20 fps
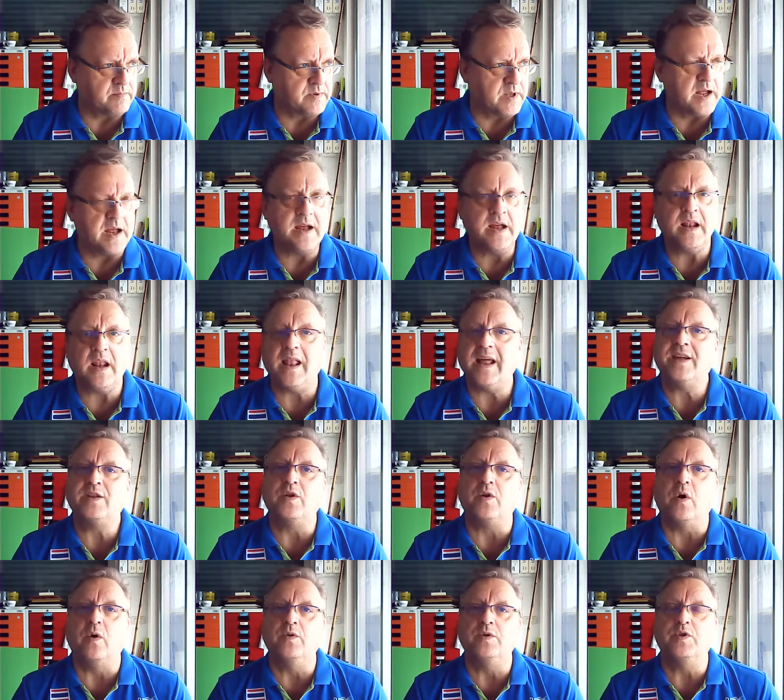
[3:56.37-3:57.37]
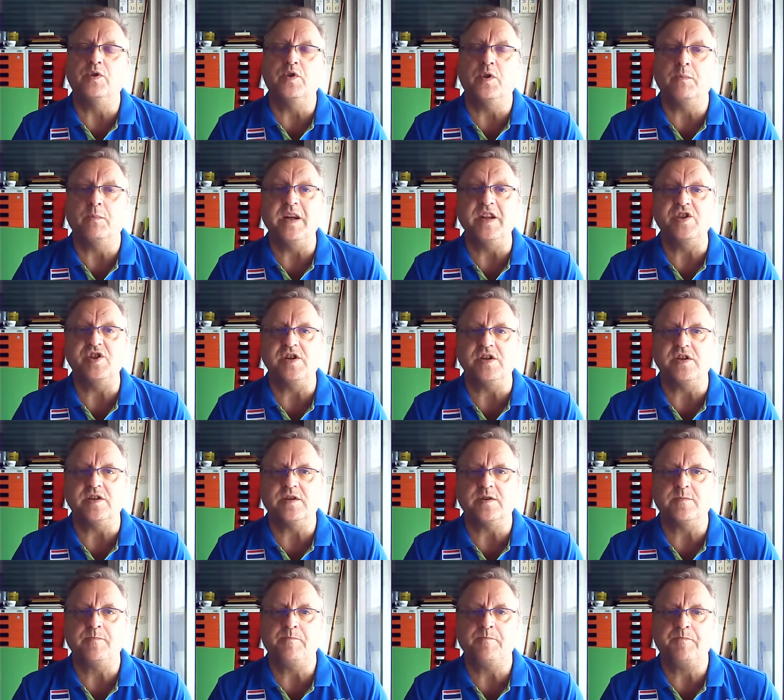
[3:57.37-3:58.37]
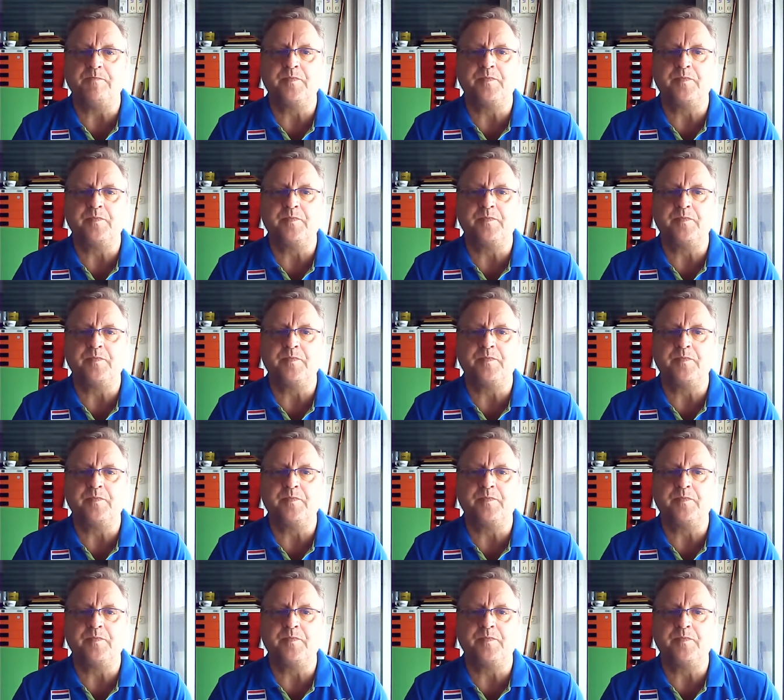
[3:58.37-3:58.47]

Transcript: They like to go into the beaches.